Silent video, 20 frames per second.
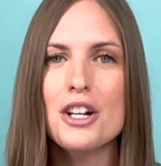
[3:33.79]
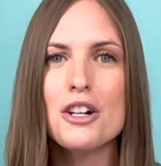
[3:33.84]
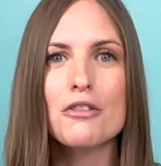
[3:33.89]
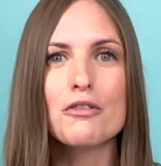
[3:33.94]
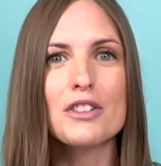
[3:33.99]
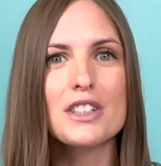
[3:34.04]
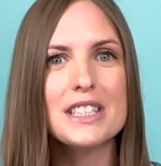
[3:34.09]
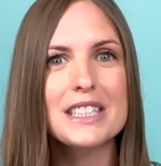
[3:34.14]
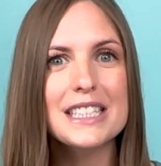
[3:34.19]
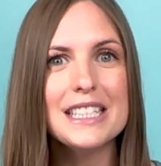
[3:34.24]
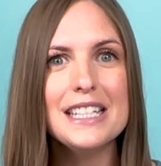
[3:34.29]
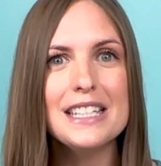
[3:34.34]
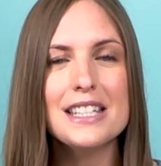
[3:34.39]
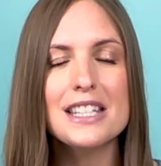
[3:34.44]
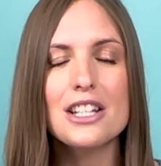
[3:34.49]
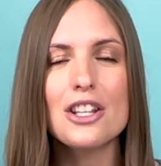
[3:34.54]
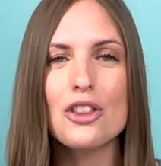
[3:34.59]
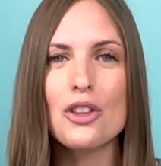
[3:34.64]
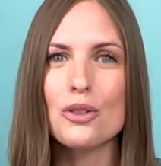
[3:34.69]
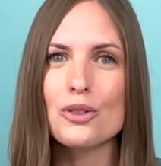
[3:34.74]

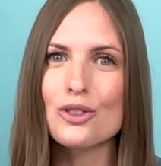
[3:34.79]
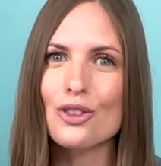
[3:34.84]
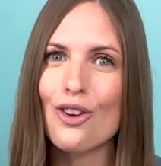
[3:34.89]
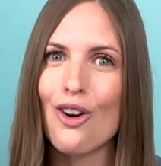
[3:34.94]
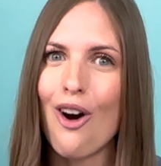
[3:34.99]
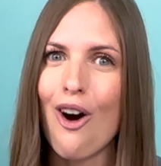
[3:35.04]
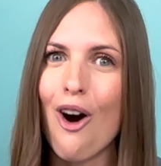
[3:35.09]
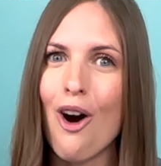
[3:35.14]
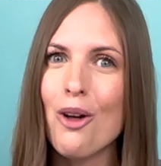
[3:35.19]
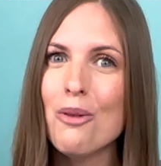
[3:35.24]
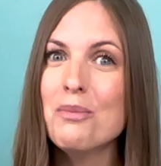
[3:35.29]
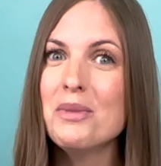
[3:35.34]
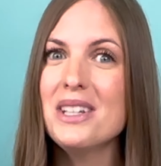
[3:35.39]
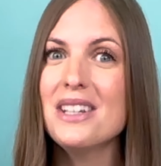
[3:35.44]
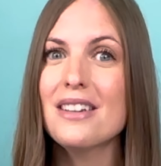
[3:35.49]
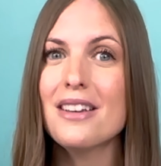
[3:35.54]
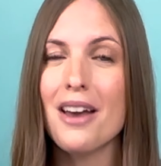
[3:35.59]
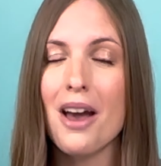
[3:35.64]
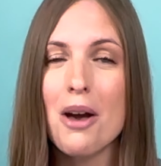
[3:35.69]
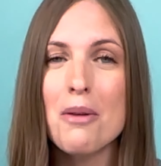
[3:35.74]
releasing those
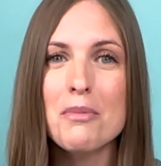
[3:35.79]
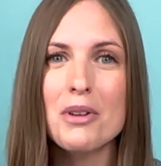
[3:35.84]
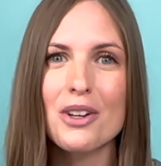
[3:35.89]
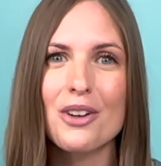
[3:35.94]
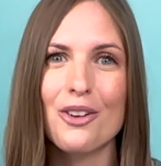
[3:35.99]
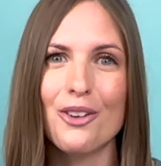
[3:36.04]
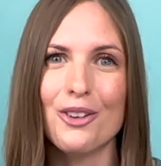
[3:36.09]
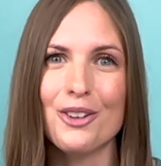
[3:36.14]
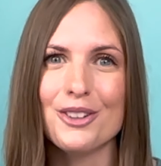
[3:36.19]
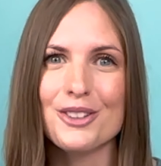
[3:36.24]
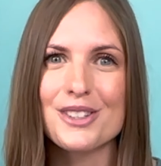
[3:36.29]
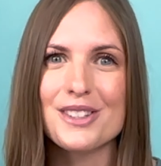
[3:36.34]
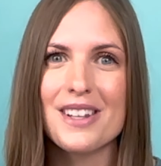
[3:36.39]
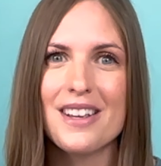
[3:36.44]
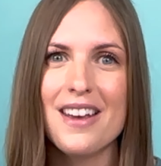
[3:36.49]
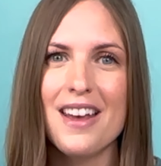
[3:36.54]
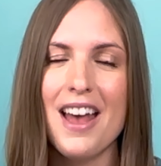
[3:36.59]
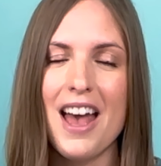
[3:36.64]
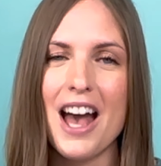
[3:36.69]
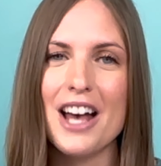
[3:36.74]
calming chemicals
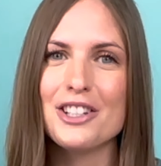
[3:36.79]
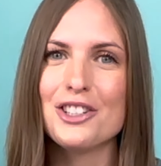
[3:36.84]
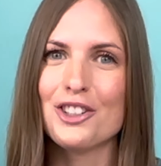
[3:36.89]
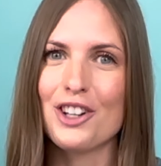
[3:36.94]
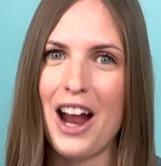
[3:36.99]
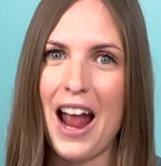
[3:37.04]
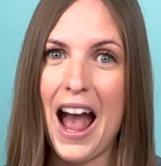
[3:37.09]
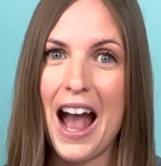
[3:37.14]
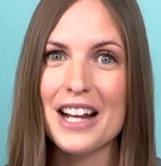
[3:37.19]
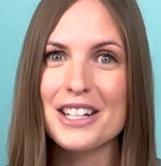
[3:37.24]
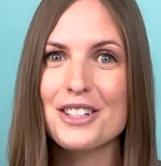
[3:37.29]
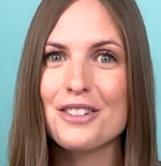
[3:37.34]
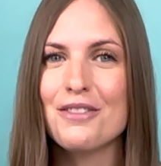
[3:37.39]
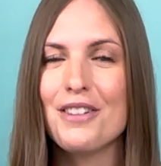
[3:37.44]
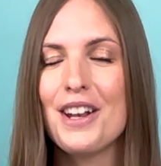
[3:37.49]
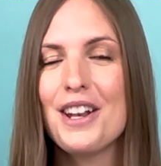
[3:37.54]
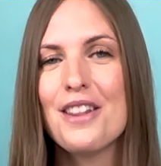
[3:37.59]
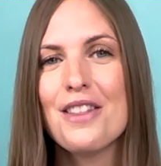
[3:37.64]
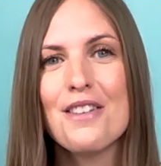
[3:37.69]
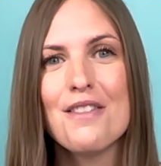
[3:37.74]
as you're
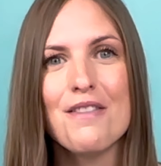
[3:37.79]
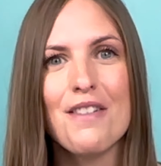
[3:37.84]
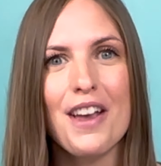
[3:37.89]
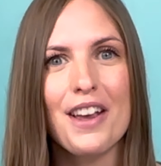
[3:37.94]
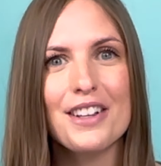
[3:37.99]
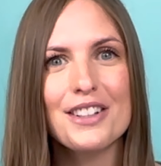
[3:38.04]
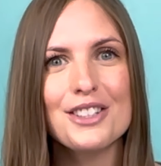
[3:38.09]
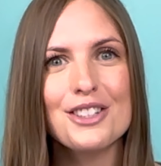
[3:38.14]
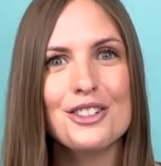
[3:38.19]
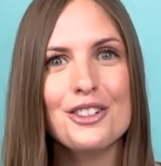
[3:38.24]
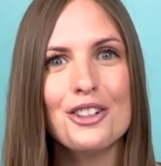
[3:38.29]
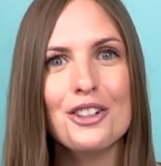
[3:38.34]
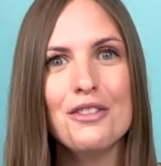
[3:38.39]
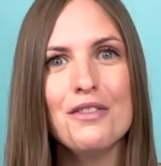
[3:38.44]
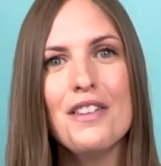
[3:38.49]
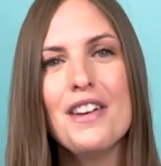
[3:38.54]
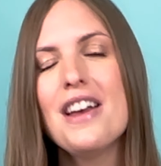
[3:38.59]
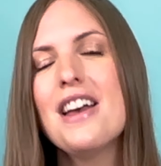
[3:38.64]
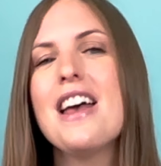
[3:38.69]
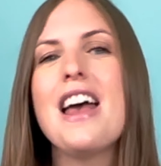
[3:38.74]
activating the vagus nerve
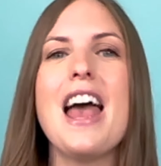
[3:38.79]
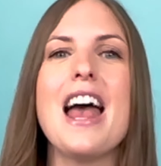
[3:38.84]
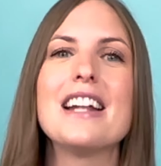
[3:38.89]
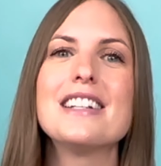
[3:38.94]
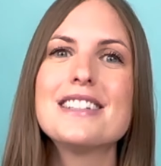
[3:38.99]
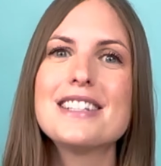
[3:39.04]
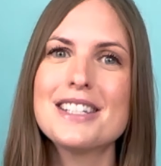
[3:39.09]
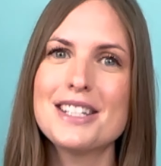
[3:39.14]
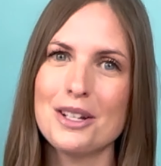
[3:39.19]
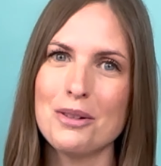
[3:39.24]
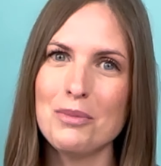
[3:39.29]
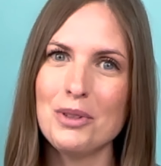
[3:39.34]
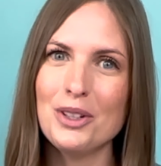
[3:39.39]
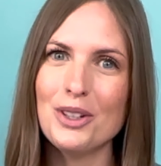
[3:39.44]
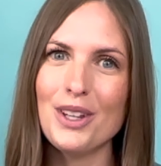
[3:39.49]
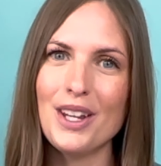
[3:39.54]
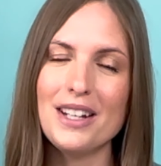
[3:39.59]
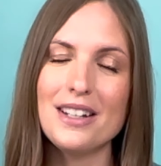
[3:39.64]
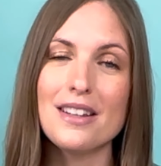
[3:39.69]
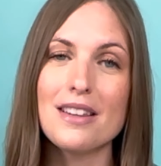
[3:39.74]
and
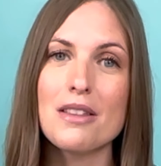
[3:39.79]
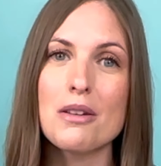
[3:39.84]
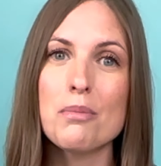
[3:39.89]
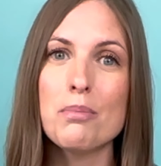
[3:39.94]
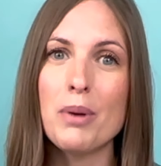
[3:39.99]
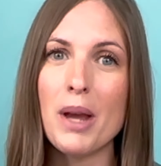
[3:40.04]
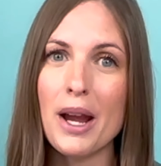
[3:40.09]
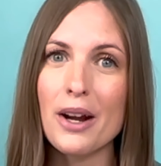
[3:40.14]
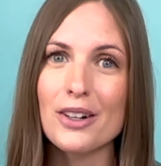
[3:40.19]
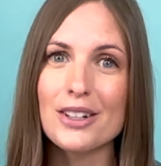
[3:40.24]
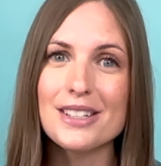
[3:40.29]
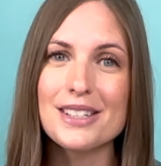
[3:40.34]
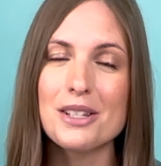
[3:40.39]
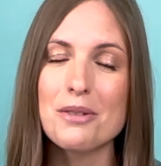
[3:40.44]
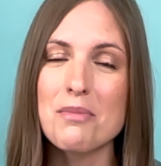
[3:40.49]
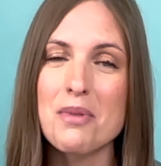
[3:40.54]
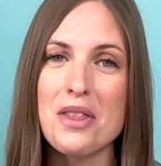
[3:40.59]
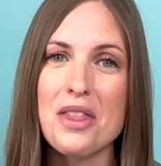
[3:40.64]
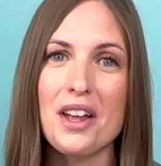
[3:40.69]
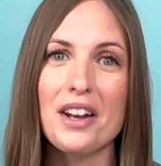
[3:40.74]
stimulating the
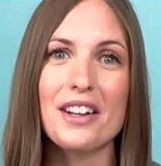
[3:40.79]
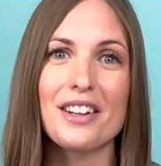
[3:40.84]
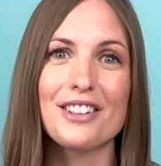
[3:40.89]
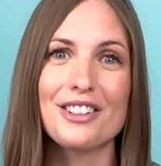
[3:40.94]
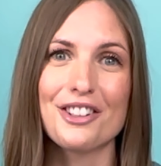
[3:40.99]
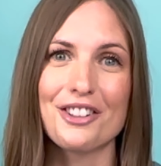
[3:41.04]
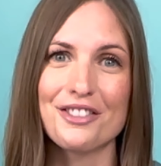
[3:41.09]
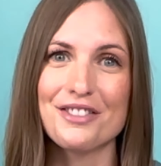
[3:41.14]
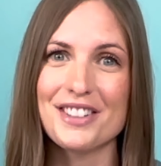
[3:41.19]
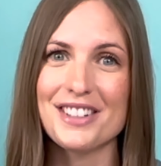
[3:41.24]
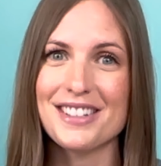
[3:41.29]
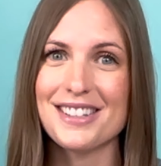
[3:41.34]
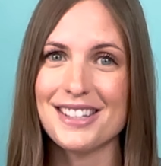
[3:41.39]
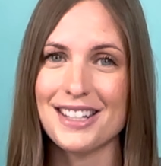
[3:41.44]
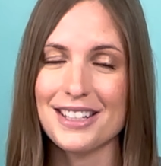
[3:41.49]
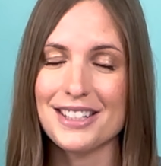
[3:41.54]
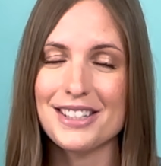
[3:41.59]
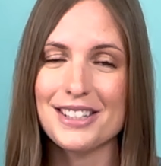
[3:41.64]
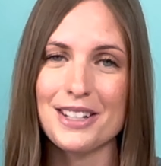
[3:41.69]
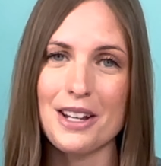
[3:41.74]
parasympathetic nervous
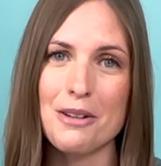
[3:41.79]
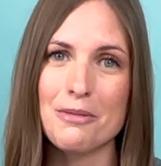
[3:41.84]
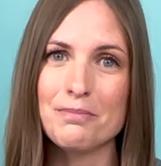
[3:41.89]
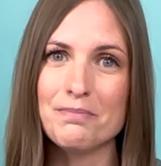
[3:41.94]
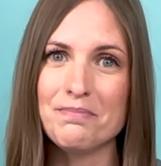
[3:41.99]
system.